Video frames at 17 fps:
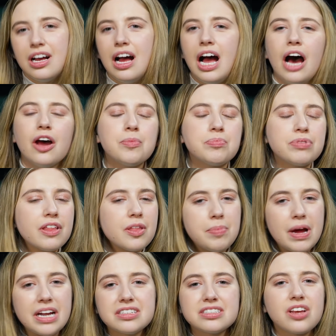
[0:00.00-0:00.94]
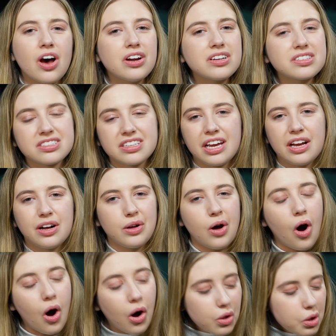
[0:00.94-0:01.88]
how to play the pentatonic scale
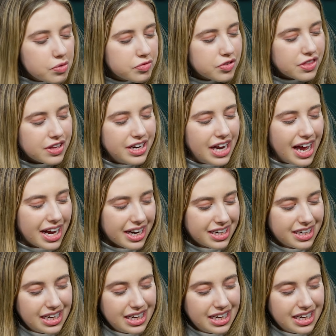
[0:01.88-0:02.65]
all over the neck